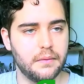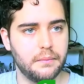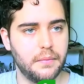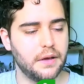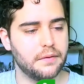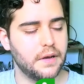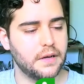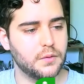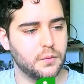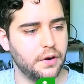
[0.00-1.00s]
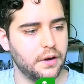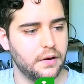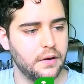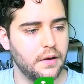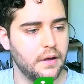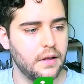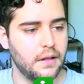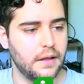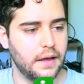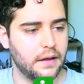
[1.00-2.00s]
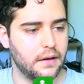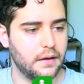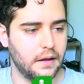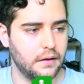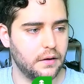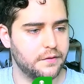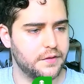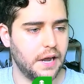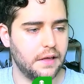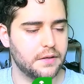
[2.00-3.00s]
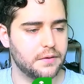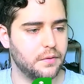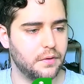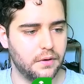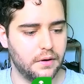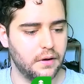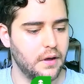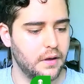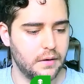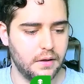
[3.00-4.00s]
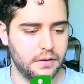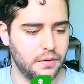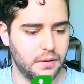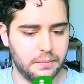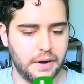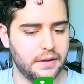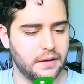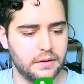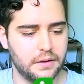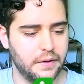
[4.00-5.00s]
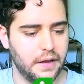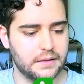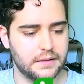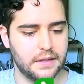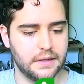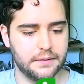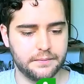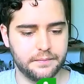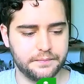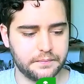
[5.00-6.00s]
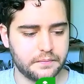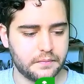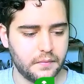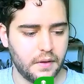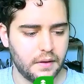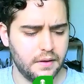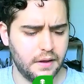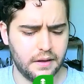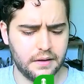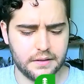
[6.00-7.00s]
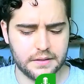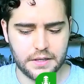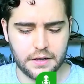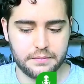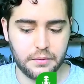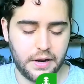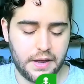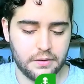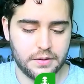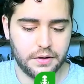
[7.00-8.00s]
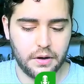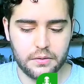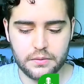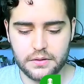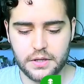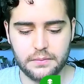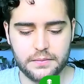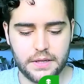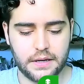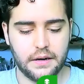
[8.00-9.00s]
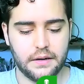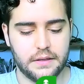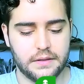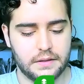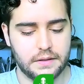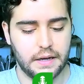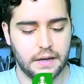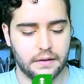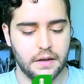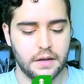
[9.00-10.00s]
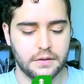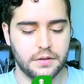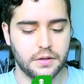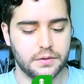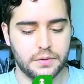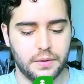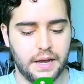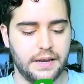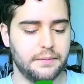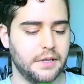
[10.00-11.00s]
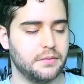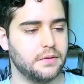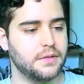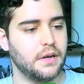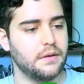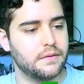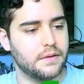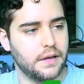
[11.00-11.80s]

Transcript: VFX work, like a lot of shaders for doing particle effects and stuff. But I also know some tech artists that don't do any visual stuff.